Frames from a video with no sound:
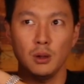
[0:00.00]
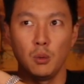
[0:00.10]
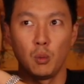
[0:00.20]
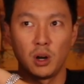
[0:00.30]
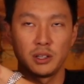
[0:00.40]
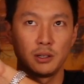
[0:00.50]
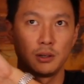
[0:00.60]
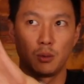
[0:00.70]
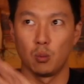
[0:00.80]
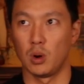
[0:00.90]

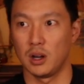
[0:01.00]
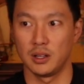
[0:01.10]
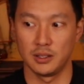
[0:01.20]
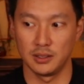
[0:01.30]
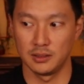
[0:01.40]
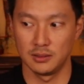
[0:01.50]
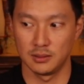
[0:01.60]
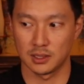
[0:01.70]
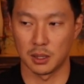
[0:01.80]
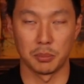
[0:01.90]

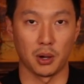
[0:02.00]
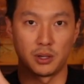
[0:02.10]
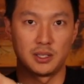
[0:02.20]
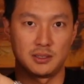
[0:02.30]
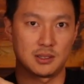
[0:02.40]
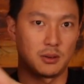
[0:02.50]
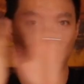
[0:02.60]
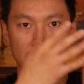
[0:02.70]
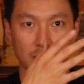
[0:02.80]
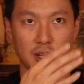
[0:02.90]
One component is going
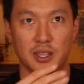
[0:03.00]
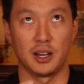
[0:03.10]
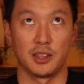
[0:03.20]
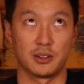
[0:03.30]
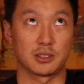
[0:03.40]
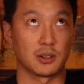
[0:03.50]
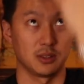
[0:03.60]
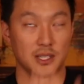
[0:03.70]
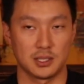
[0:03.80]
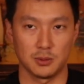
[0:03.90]
this way, the other is
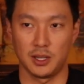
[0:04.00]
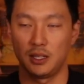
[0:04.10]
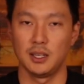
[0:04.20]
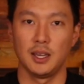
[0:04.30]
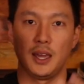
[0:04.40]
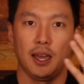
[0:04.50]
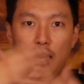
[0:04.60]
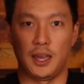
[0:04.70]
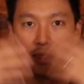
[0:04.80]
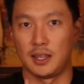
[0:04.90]
going this way,
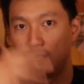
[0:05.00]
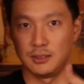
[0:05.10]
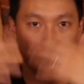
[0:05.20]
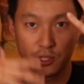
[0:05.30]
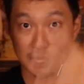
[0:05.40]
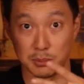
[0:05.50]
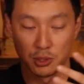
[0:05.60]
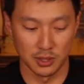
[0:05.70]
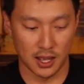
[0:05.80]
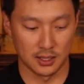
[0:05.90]
and then you just keep
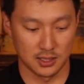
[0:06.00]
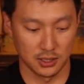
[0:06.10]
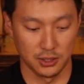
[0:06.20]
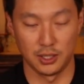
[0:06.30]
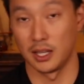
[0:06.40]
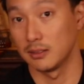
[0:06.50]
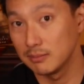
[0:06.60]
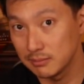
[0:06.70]
doing that until you get